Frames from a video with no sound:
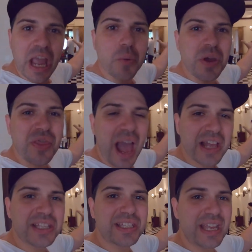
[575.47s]
out with
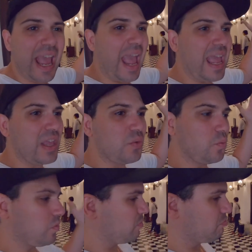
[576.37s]
us
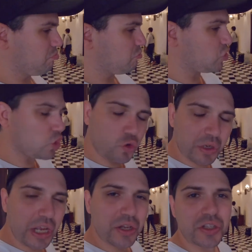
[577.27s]

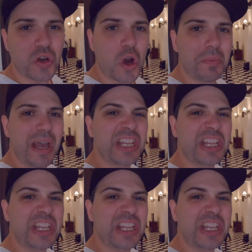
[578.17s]
during our time